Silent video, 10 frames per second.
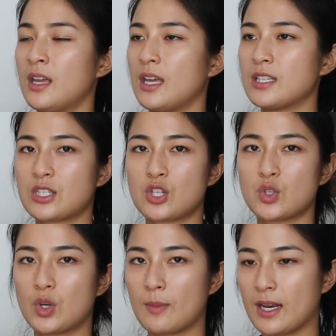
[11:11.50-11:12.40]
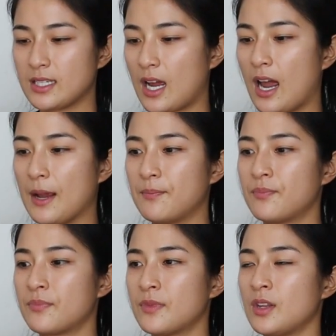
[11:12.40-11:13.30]
in such a short amount of time.
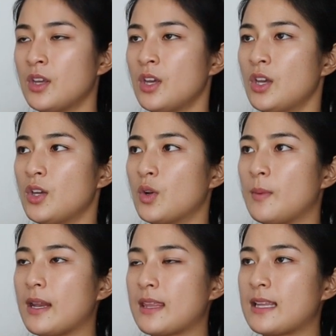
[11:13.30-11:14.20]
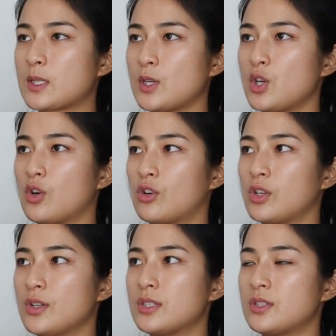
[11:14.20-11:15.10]
You know what I mean? I think that's why you grow
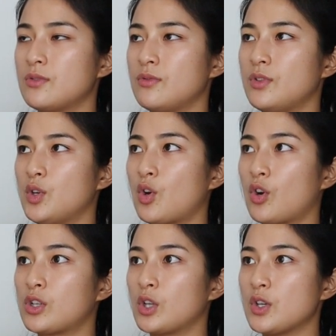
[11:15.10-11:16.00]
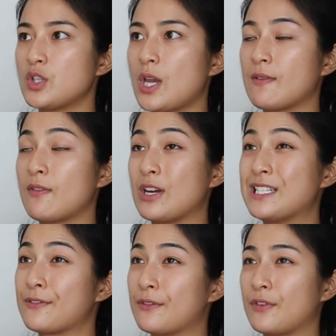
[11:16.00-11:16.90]
close and you have a very
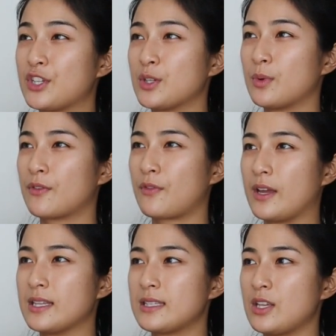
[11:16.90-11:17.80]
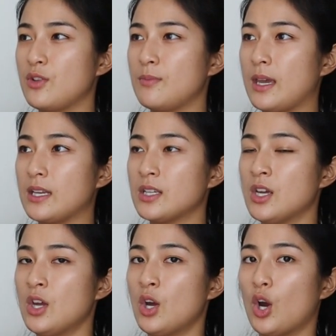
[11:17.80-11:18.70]
different friendship with friends that you meet
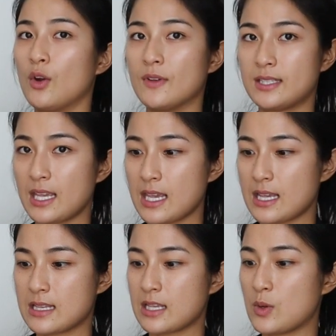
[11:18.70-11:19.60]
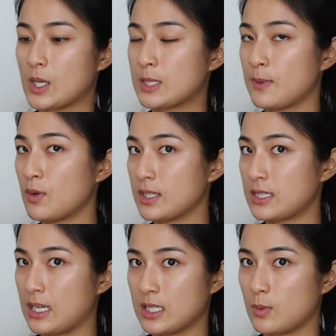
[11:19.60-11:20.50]
overseas and you experience
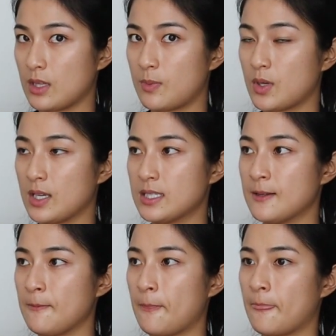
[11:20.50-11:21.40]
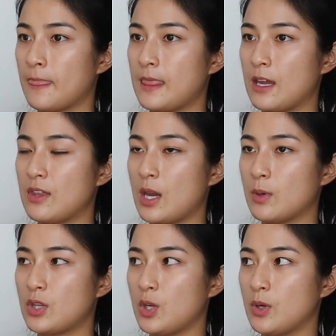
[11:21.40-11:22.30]
things with, because they're there
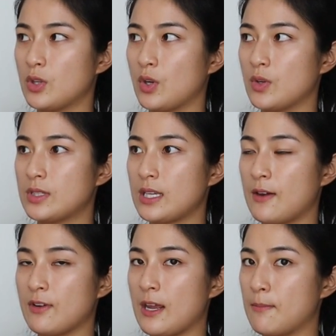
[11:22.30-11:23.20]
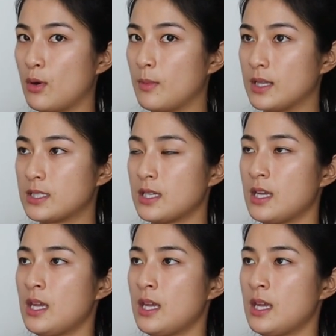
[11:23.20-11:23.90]
with you in those everyday moments.